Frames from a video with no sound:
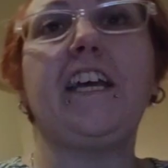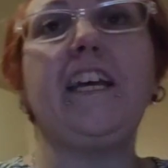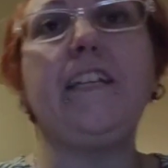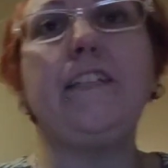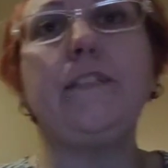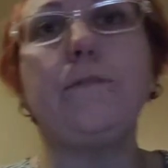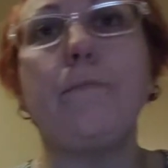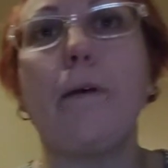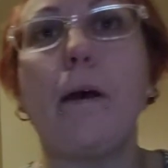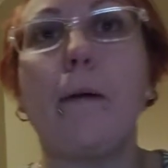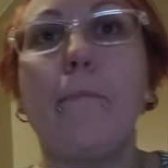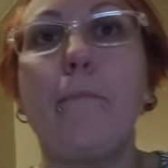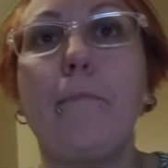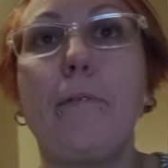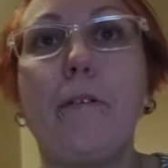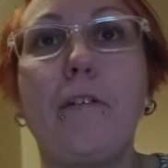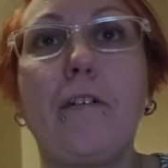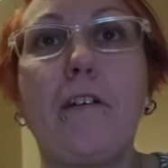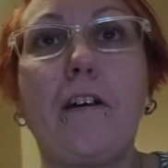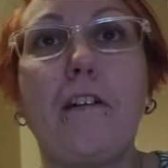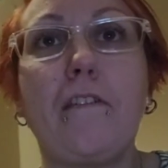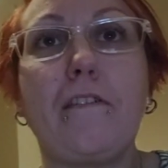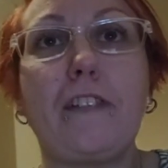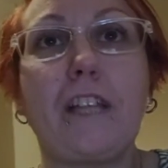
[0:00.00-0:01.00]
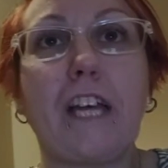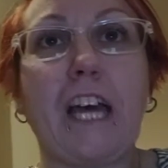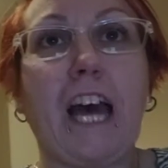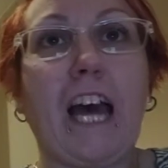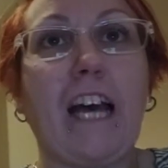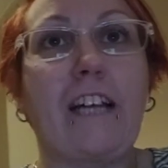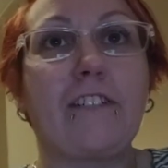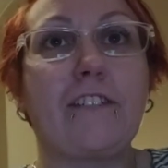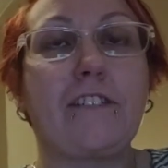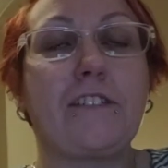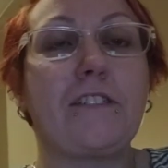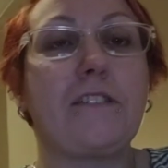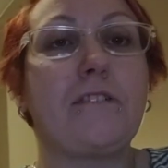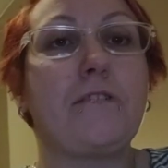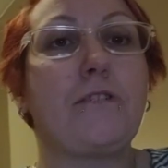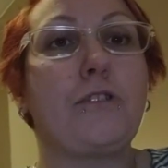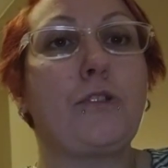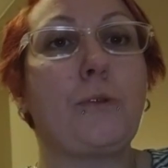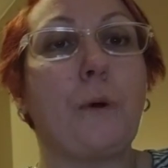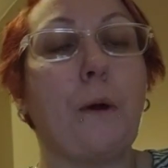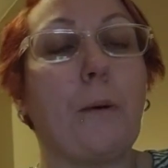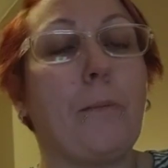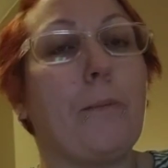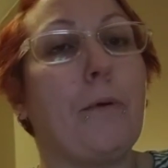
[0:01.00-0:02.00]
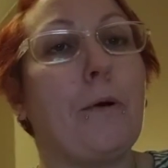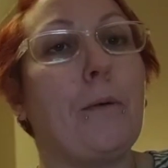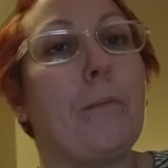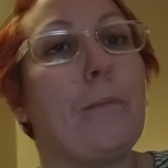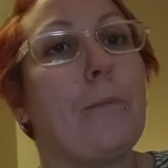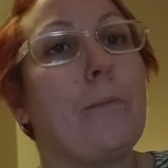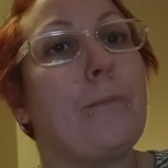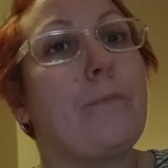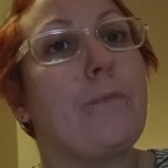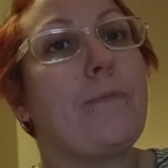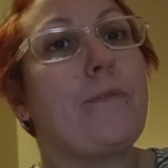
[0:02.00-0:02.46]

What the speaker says: each member of the castle to her mum.